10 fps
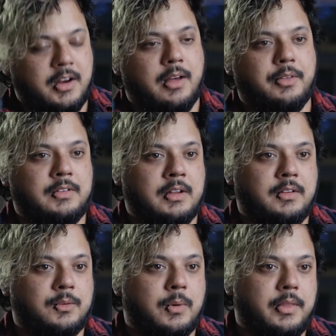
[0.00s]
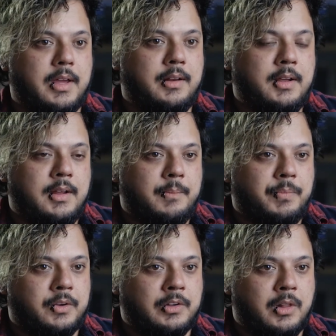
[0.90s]
another sense as well, that
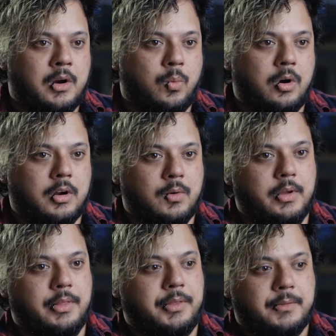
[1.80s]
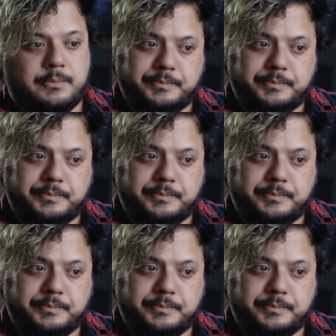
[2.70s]
there's a lot of work with